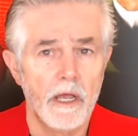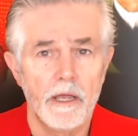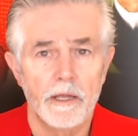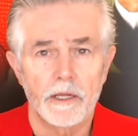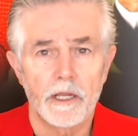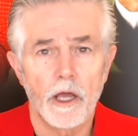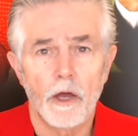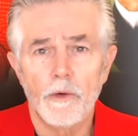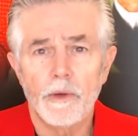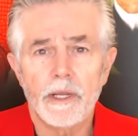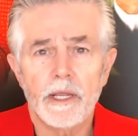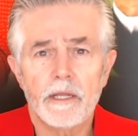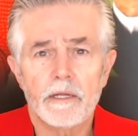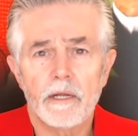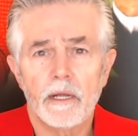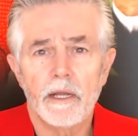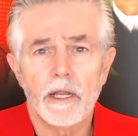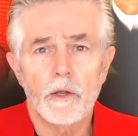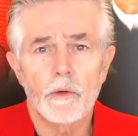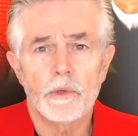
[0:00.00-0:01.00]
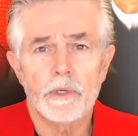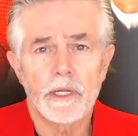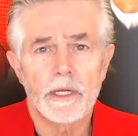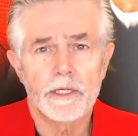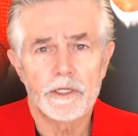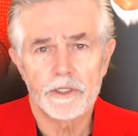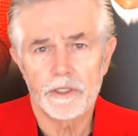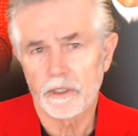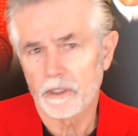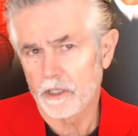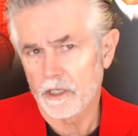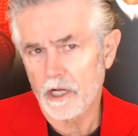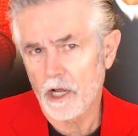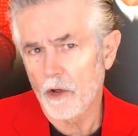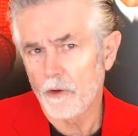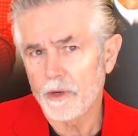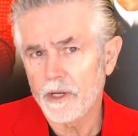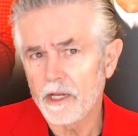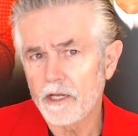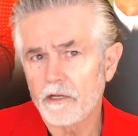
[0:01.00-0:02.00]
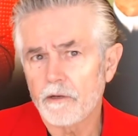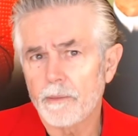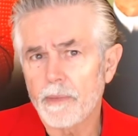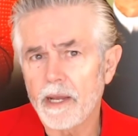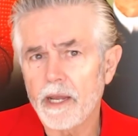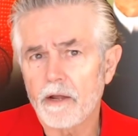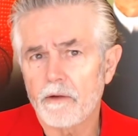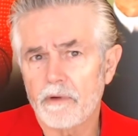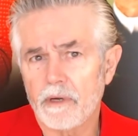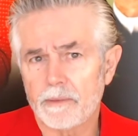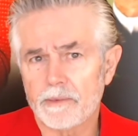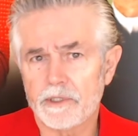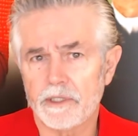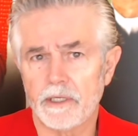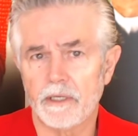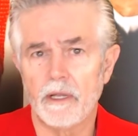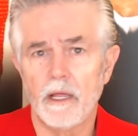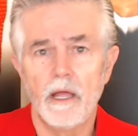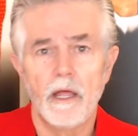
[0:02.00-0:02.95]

going into liquidation, going into bankruptcy.